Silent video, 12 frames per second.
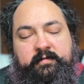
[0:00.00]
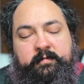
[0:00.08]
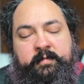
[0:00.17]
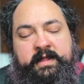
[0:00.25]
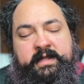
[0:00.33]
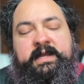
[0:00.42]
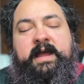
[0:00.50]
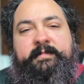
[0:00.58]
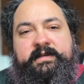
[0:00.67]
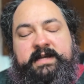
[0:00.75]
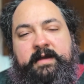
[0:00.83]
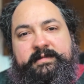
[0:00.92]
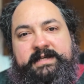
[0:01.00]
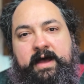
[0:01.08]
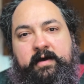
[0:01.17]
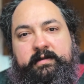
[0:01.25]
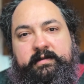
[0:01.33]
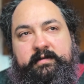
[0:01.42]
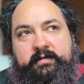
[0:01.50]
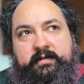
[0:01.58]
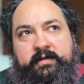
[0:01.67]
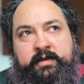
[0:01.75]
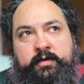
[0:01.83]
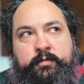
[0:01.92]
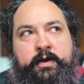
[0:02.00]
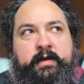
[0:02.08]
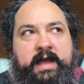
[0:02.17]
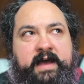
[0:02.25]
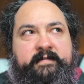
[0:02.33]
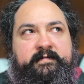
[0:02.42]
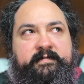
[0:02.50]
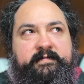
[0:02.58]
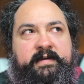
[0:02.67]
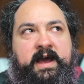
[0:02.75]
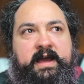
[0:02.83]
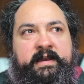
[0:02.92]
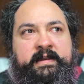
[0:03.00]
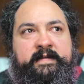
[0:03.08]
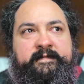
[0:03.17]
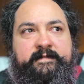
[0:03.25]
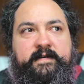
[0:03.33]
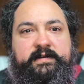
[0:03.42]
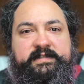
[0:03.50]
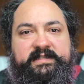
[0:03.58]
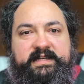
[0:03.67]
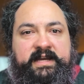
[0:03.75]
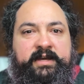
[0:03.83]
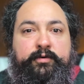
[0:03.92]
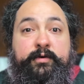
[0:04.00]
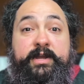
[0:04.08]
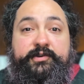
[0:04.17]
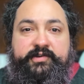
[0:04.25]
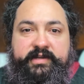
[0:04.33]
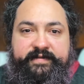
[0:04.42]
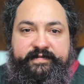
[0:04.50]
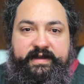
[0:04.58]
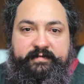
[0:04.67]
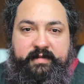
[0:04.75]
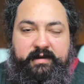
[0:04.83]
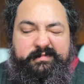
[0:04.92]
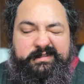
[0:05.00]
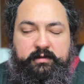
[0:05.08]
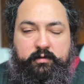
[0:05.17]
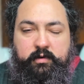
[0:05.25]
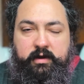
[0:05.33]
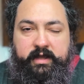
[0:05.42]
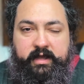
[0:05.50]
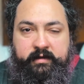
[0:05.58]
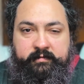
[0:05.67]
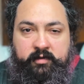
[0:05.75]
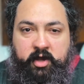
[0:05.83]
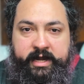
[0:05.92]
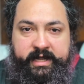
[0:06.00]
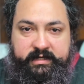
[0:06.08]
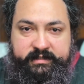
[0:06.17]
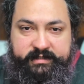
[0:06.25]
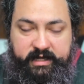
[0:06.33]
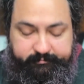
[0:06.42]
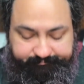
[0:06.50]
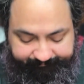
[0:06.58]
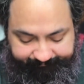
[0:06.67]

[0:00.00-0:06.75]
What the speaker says: By the time this comes out, you will have gotten the first iteration of it, but I'm still working on it. So